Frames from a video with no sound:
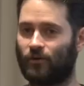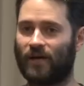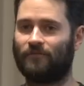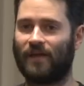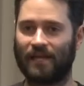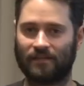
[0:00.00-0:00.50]
you
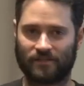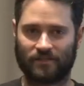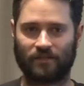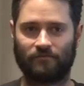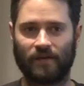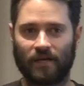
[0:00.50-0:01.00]
have n
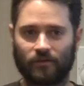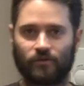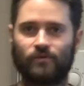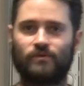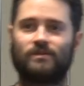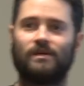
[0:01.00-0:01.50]
distinct
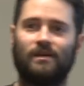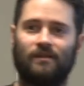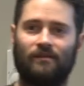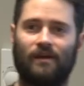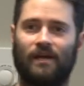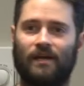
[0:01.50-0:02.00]
values,
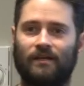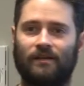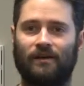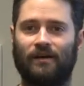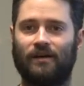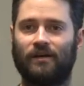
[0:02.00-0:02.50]

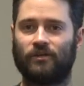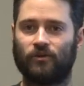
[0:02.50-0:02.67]
then uh,